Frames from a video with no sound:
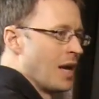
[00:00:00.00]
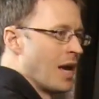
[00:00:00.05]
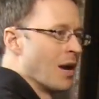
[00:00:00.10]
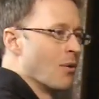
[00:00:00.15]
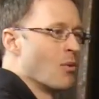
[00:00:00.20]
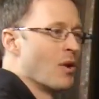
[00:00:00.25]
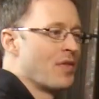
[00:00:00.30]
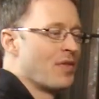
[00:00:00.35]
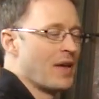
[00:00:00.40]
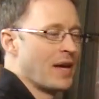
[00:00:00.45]

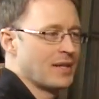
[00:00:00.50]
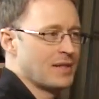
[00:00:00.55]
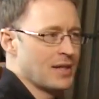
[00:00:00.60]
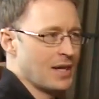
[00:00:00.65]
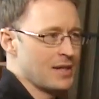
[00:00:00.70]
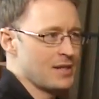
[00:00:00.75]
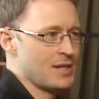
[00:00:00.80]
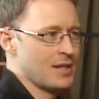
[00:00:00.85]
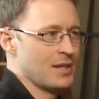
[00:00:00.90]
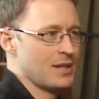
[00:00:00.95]
And what that
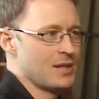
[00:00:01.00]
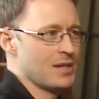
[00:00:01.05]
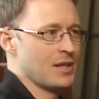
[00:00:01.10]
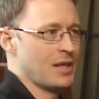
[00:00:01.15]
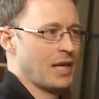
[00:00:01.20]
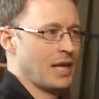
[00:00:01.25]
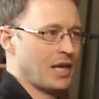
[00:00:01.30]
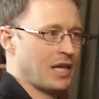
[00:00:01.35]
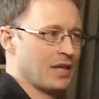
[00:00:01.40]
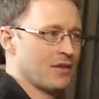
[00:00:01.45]
does is
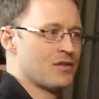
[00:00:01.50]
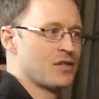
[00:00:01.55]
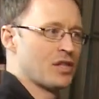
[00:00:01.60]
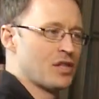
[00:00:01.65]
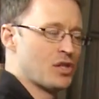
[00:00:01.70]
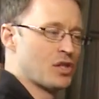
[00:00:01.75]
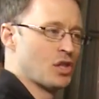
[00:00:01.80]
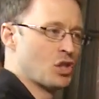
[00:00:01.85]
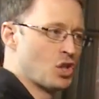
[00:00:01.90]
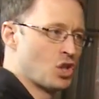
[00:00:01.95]
it gives
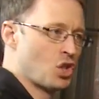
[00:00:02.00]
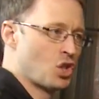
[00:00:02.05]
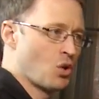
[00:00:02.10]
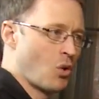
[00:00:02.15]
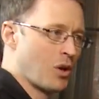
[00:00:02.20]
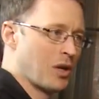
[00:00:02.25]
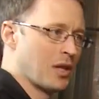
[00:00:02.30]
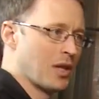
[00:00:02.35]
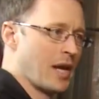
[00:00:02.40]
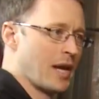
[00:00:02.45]
us the
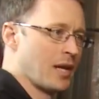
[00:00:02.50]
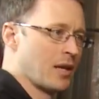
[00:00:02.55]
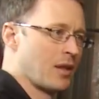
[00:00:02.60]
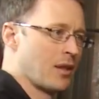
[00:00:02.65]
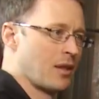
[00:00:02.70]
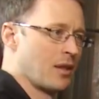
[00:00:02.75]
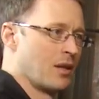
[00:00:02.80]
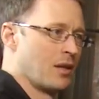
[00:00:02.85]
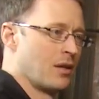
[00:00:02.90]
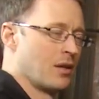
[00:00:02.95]
short
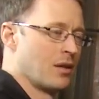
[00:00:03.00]
length